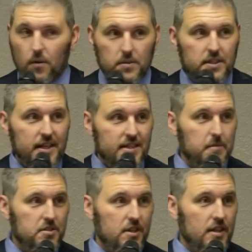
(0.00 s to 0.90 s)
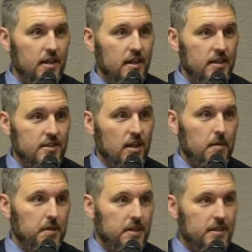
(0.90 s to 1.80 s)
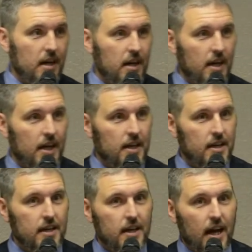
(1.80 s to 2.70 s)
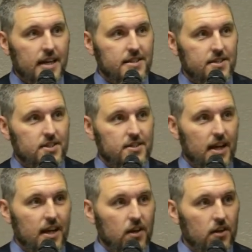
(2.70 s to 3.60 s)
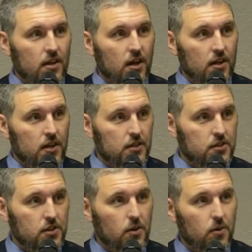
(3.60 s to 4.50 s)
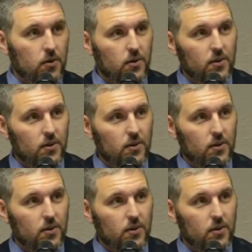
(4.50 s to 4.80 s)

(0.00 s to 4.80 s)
When's the last time you seen an Islamic attack, a, a ISIS attack on a, on a gun show?